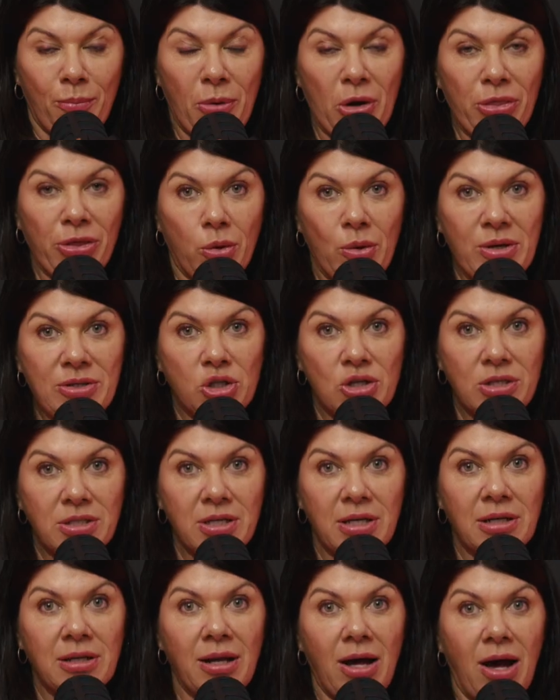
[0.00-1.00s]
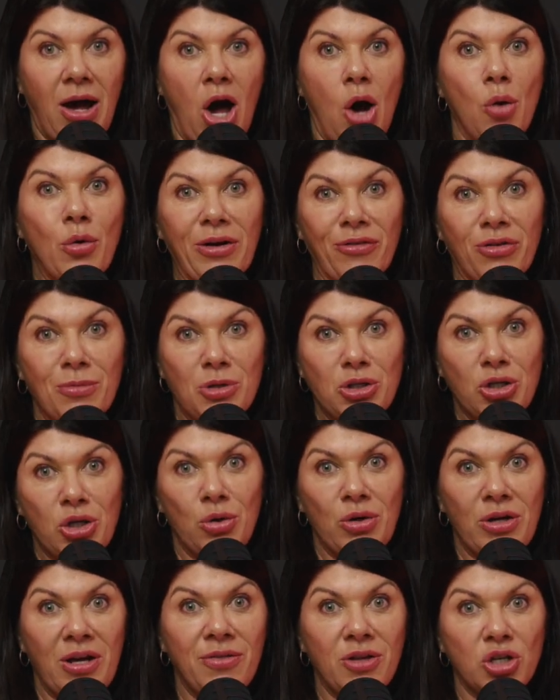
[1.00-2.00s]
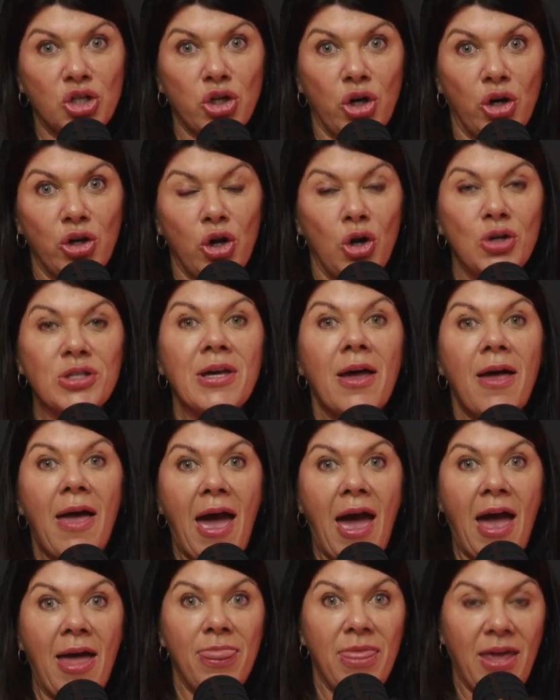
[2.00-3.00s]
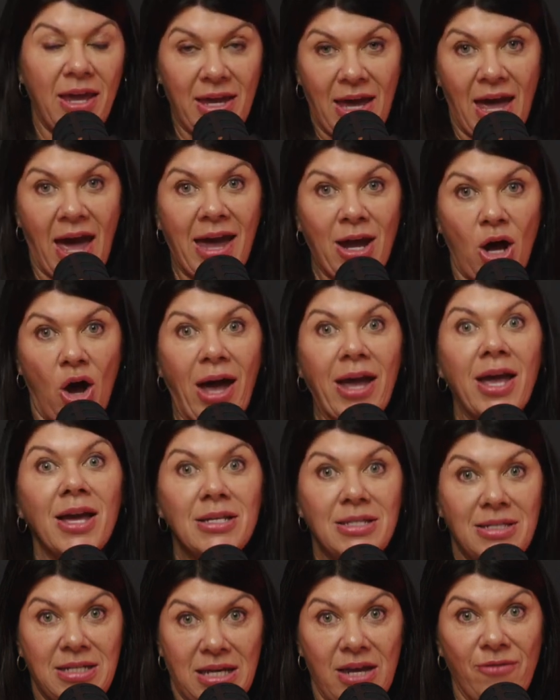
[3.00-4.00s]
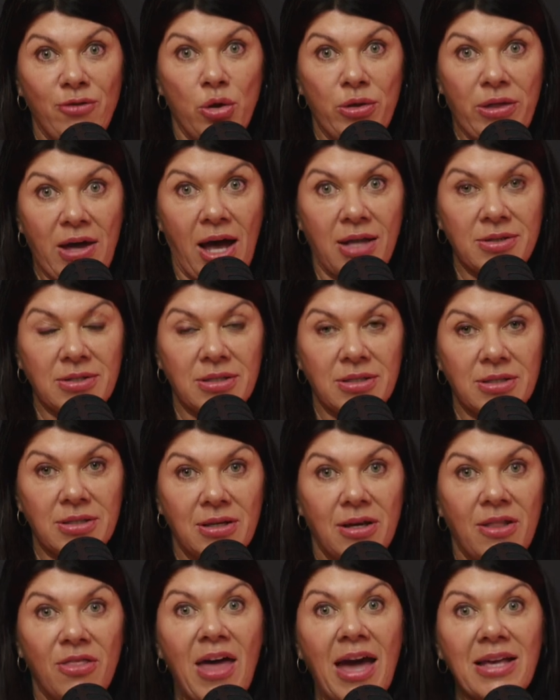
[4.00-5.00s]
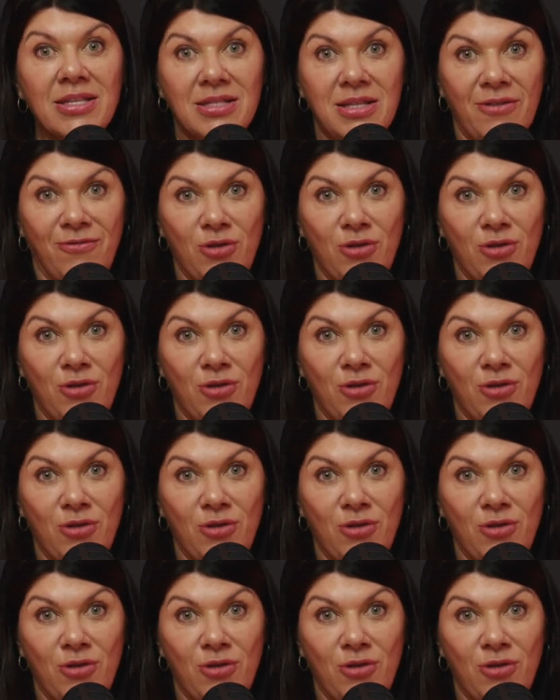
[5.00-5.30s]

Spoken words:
Put the questions in, I'll give them to you in the show notes, and then get AI to give you the answers. That's the